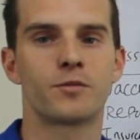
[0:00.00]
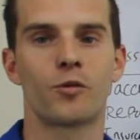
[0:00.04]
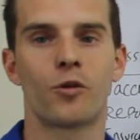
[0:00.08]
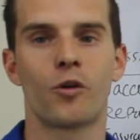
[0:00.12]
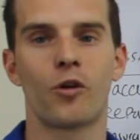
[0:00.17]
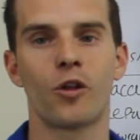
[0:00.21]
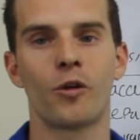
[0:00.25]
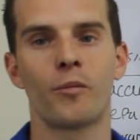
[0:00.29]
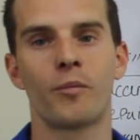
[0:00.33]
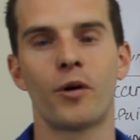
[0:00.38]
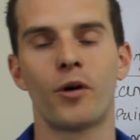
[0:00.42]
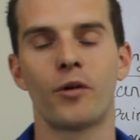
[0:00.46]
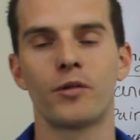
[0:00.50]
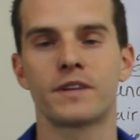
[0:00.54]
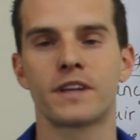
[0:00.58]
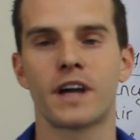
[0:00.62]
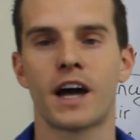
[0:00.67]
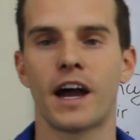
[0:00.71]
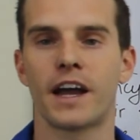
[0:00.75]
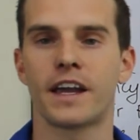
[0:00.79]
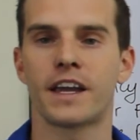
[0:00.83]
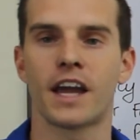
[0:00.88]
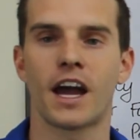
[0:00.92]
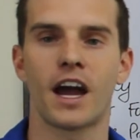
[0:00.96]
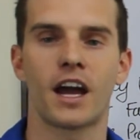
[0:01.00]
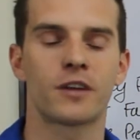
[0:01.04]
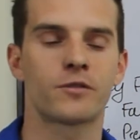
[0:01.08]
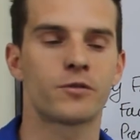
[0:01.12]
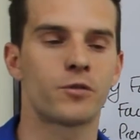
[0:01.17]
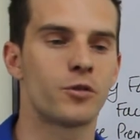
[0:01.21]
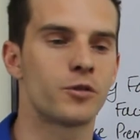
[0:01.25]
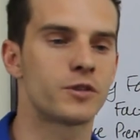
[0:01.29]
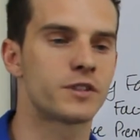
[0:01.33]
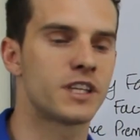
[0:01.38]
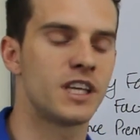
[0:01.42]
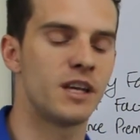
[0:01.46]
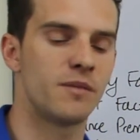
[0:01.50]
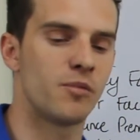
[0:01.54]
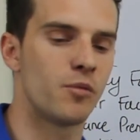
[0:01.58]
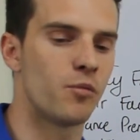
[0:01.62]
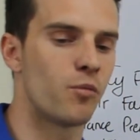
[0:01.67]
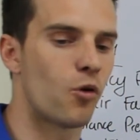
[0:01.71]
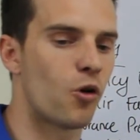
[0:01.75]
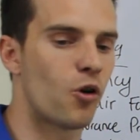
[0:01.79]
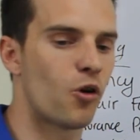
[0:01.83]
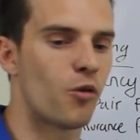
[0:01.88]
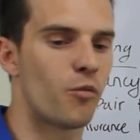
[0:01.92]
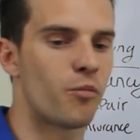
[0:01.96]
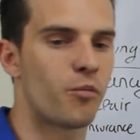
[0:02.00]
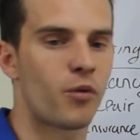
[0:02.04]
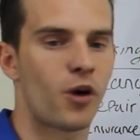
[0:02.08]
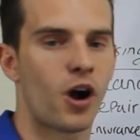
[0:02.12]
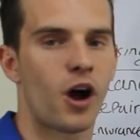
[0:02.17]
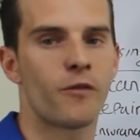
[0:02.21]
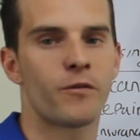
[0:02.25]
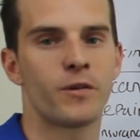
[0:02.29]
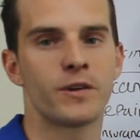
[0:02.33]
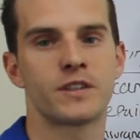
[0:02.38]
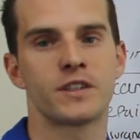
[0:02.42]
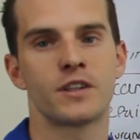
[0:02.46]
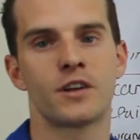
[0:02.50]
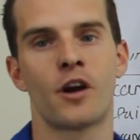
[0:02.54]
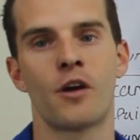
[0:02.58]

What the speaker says: We're all about high cash flows, keeping more profits